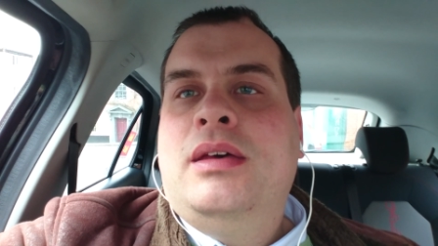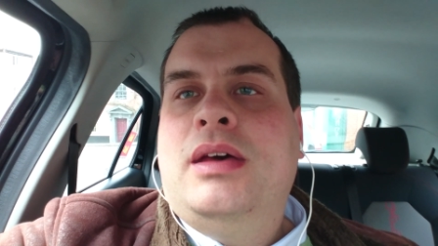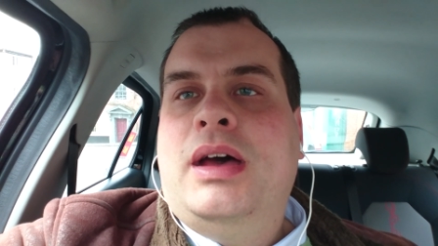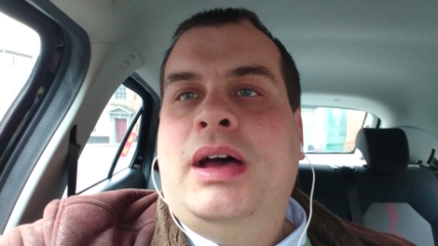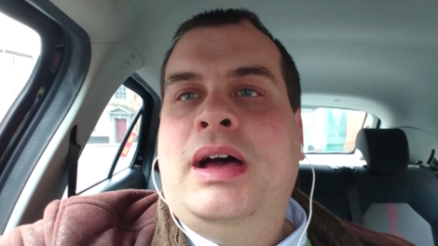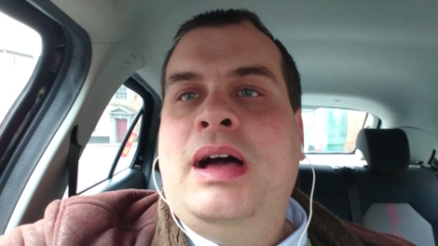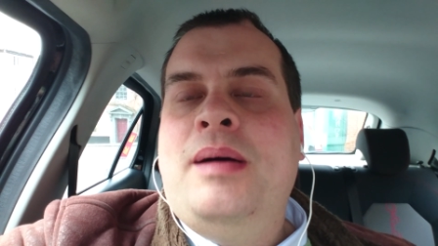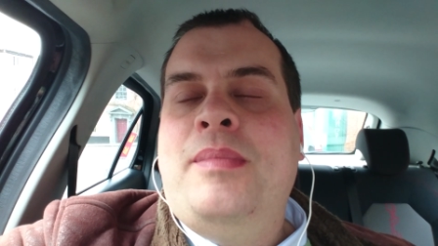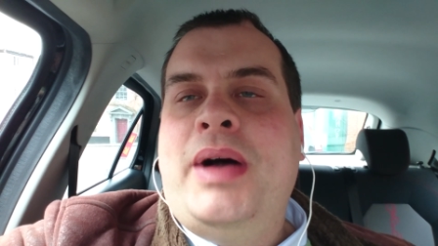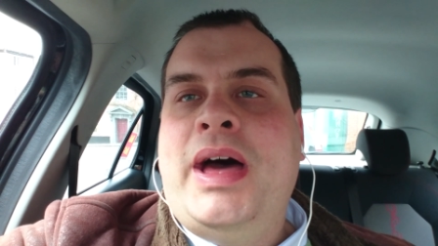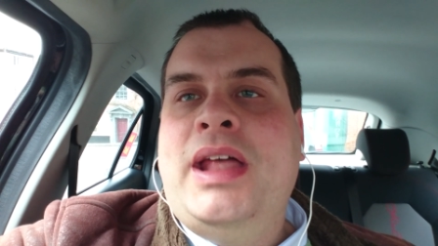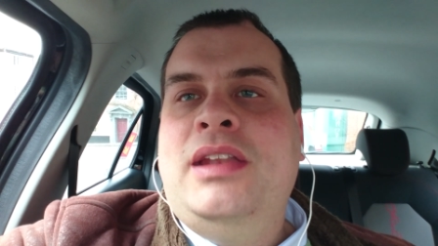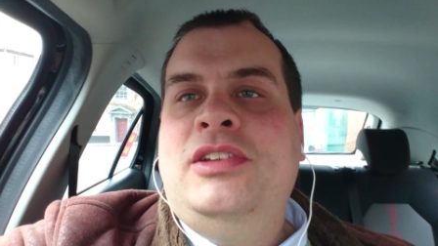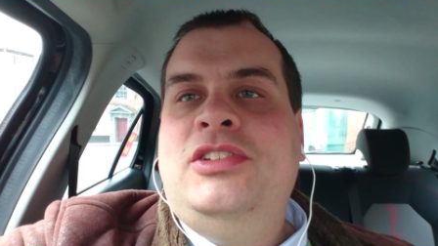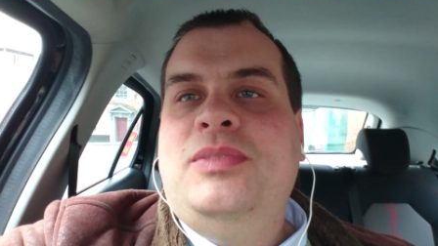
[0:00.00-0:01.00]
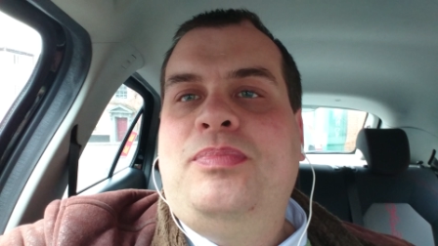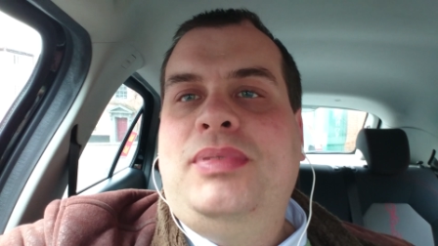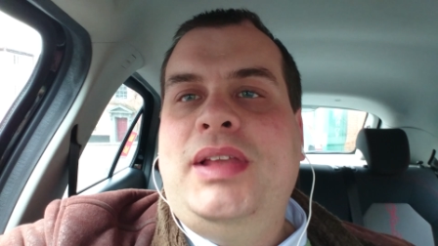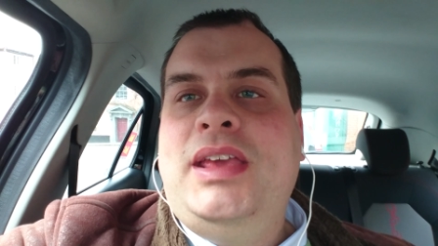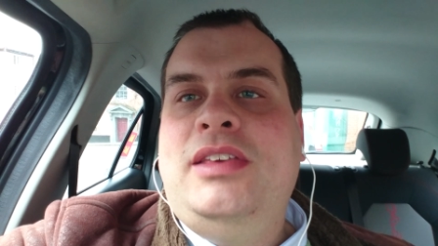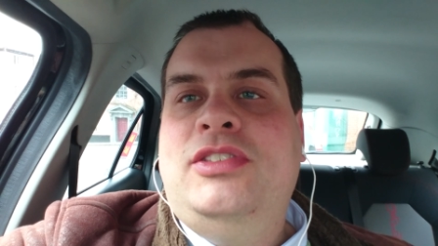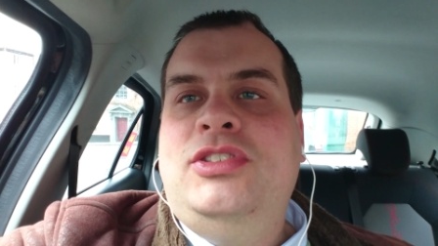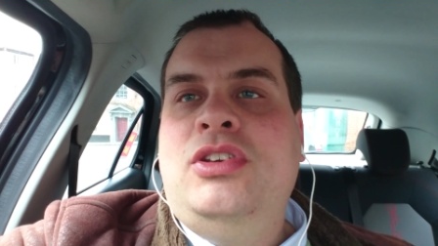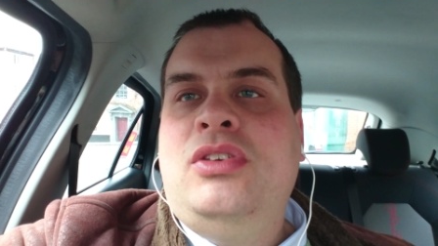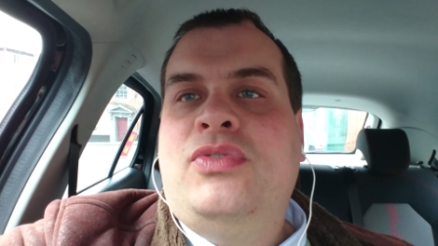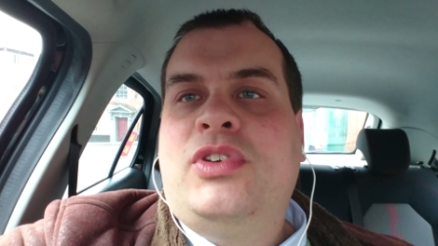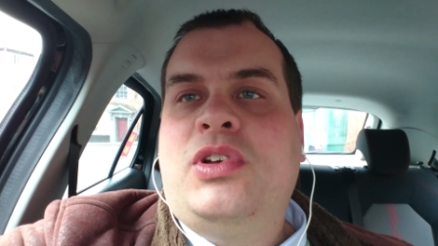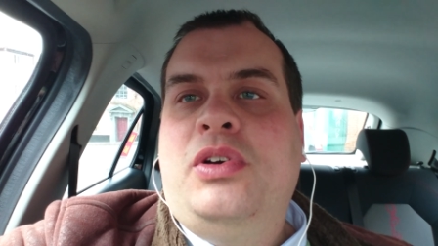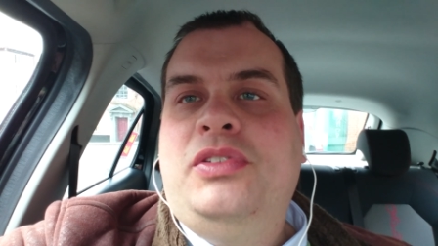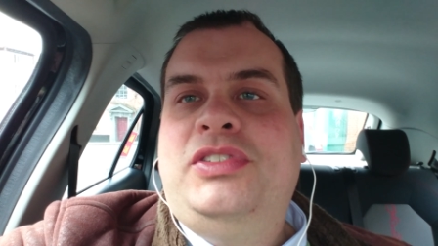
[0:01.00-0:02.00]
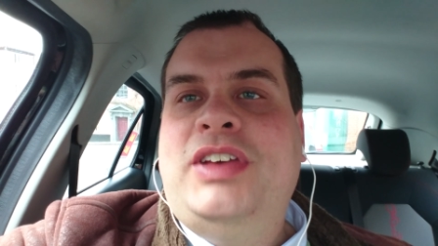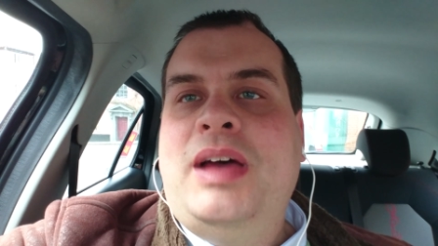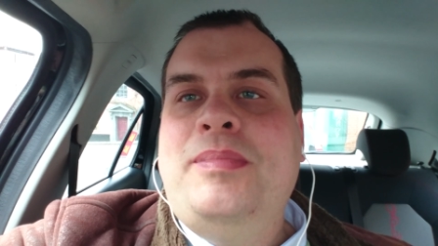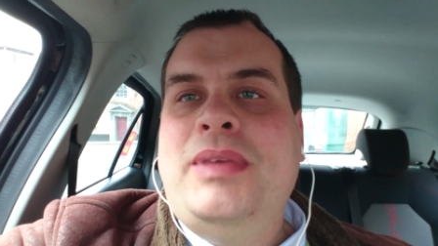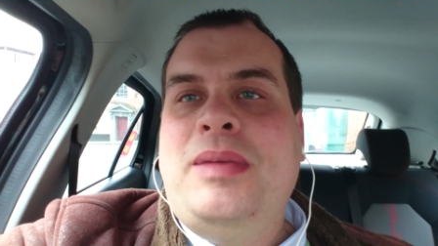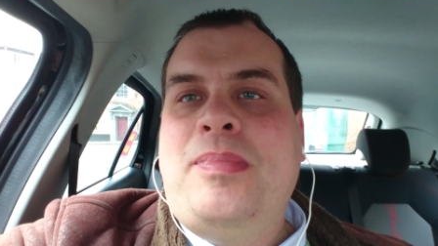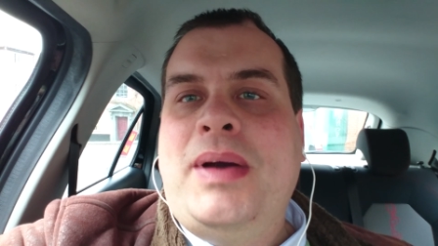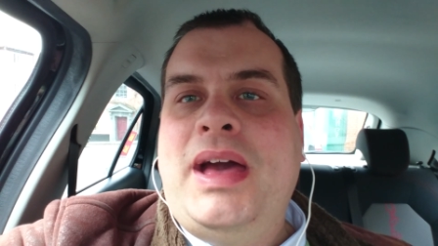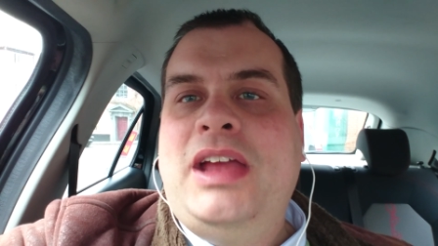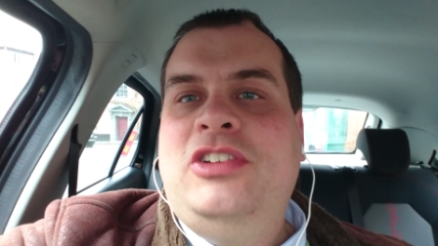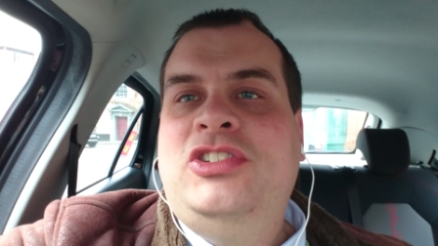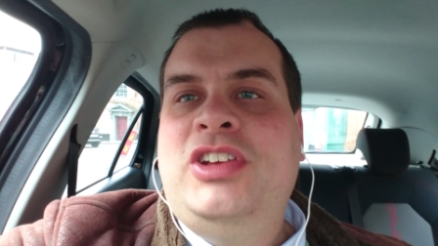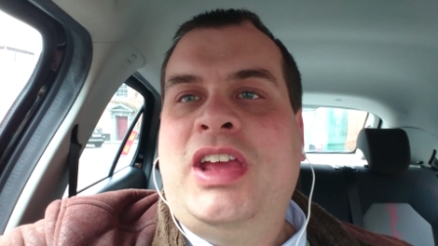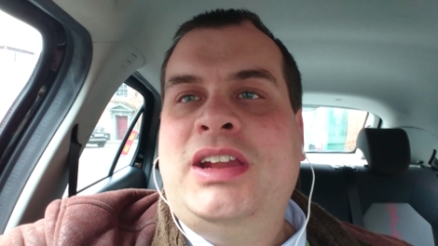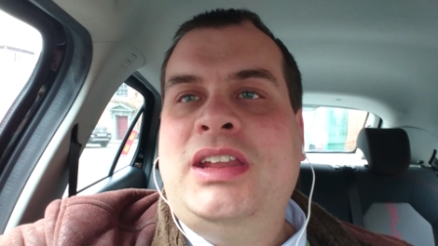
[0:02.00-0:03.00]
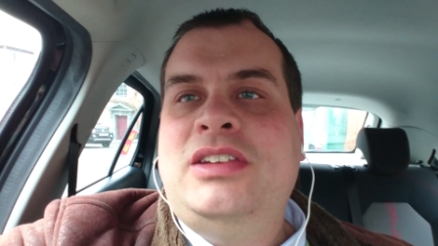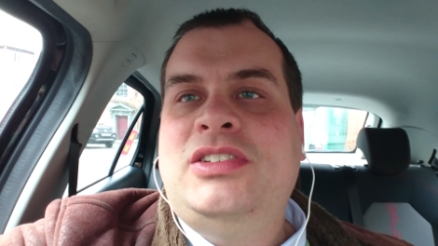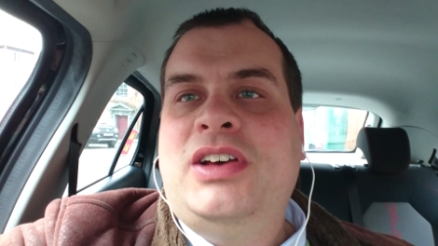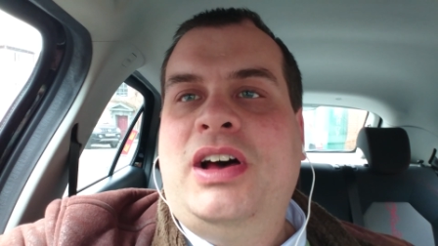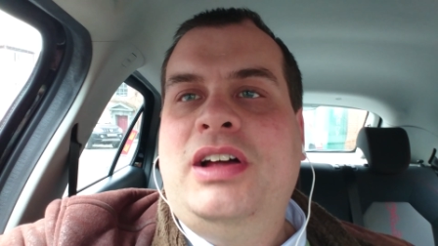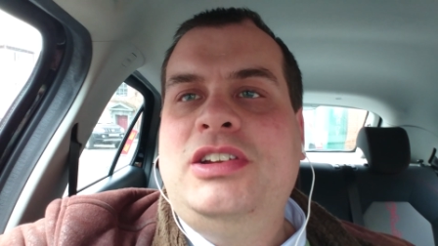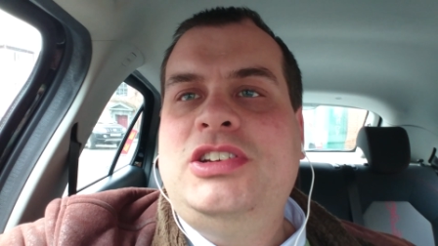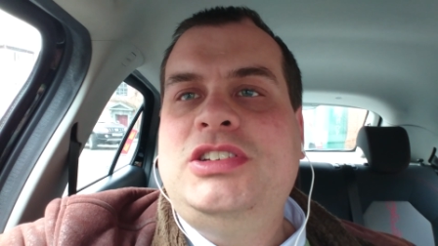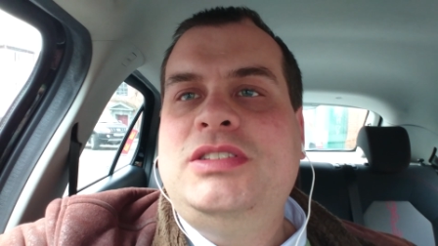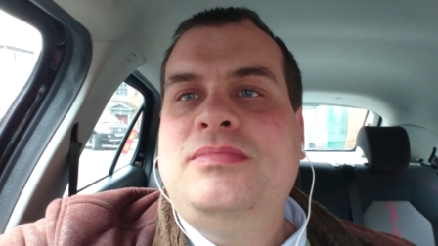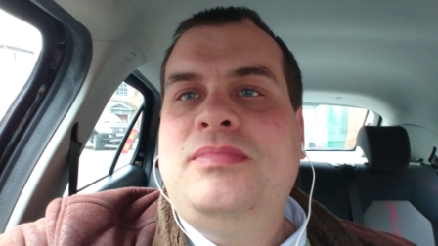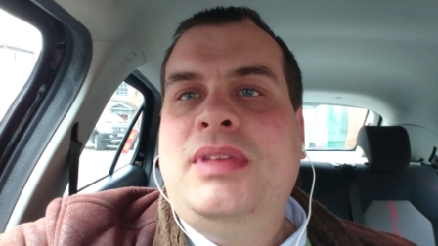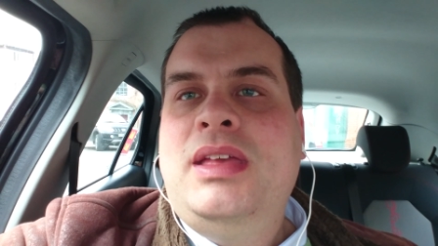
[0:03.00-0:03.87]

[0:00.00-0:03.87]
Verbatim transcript: Um, and please use the contact me page to get in touch.